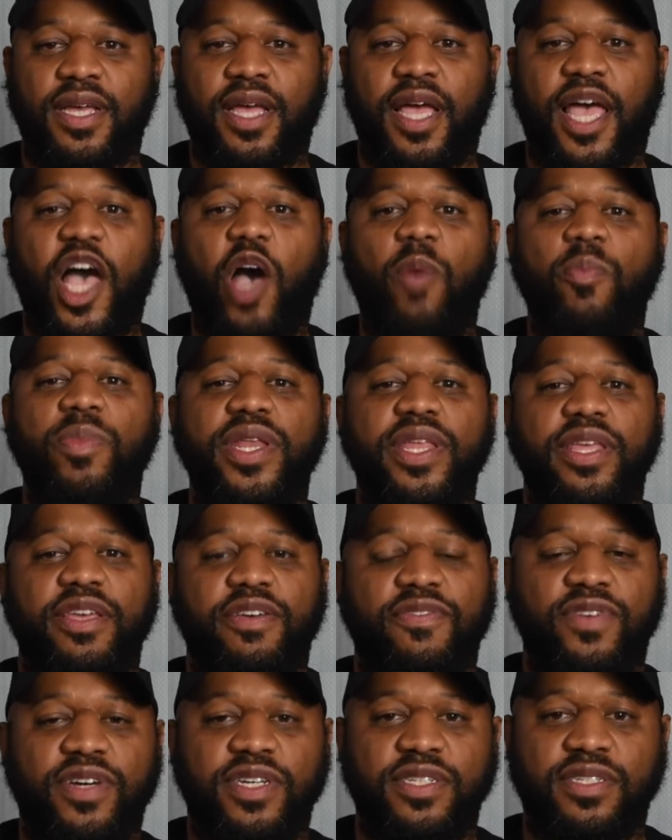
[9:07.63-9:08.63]
How many
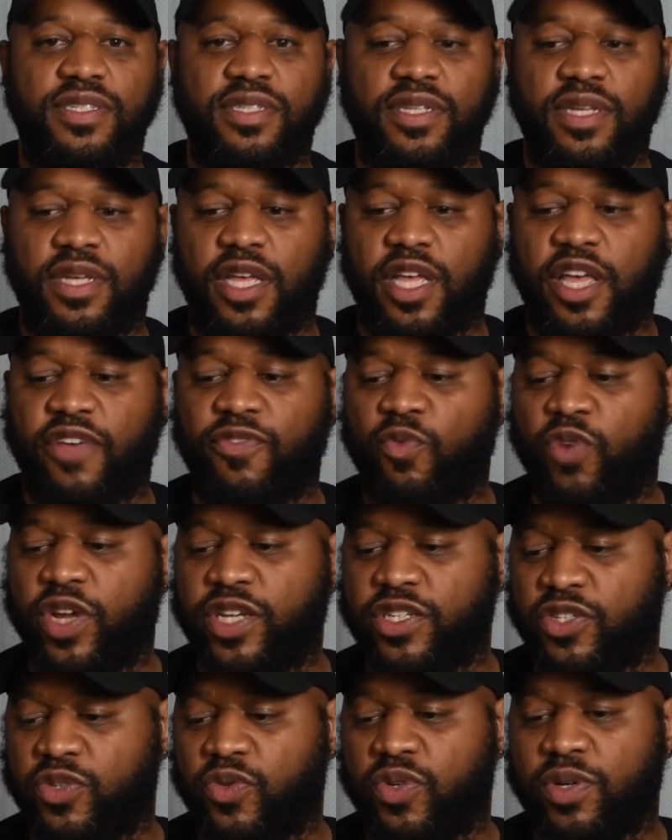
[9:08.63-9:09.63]
of us have
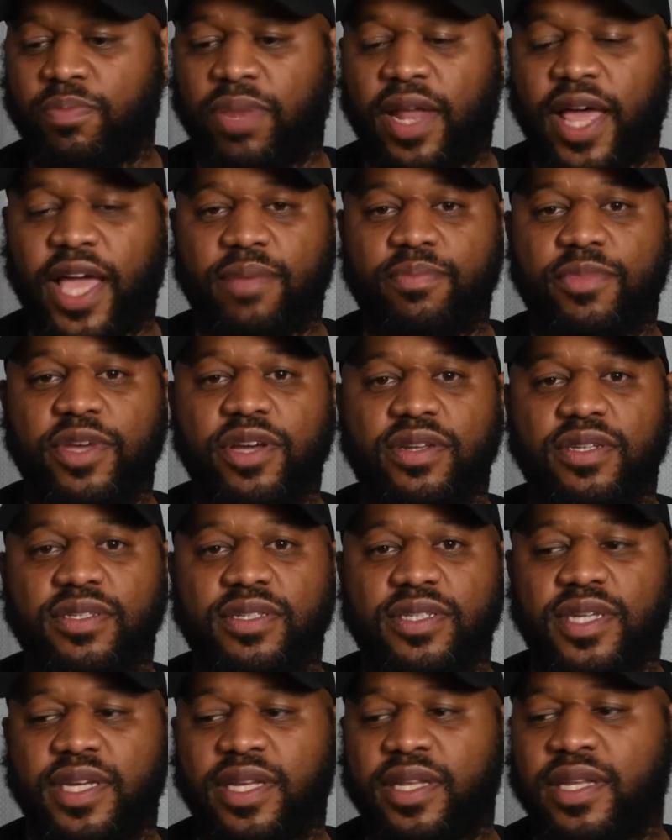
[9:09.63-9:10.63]
went to a black male and
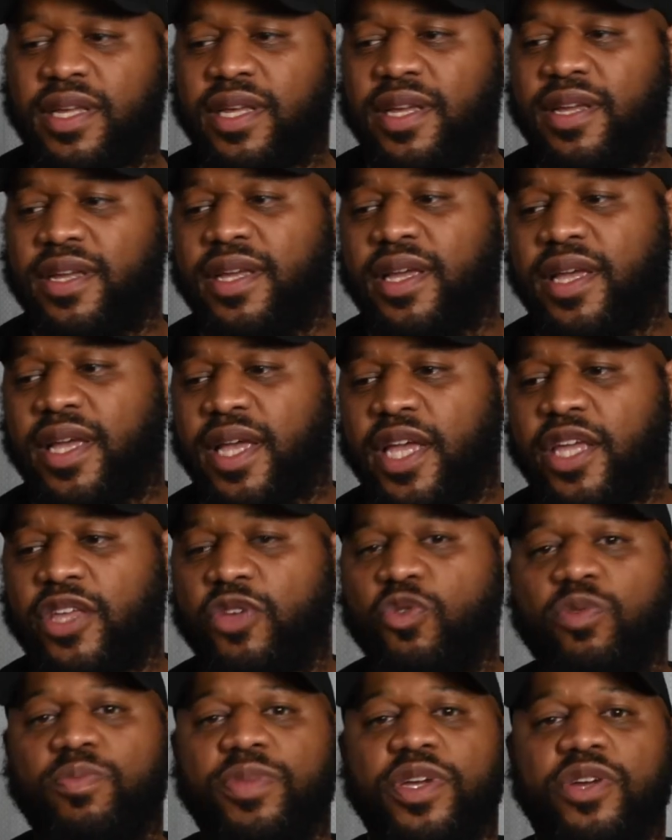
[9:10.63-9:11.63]
said, hey, you
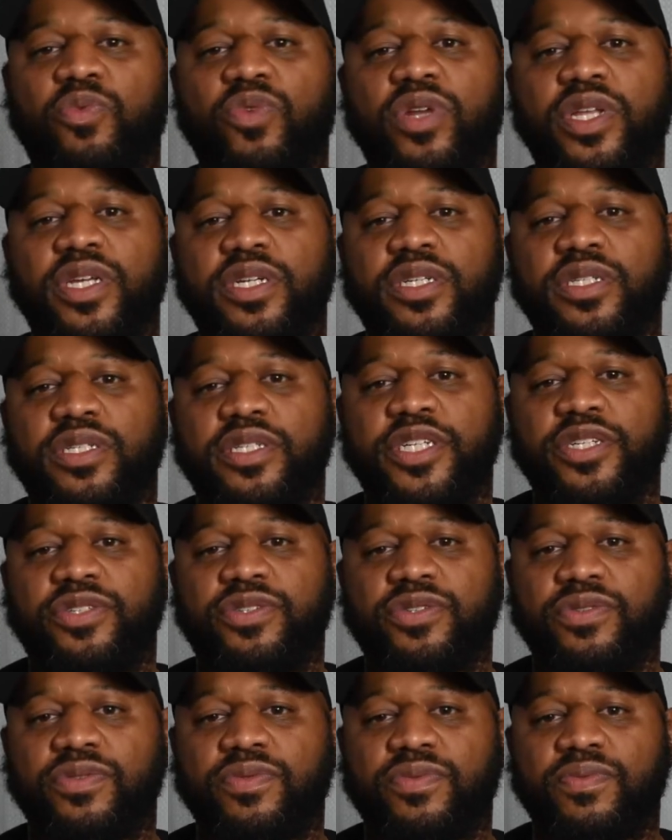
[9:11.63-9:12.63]
would be a really good teacher?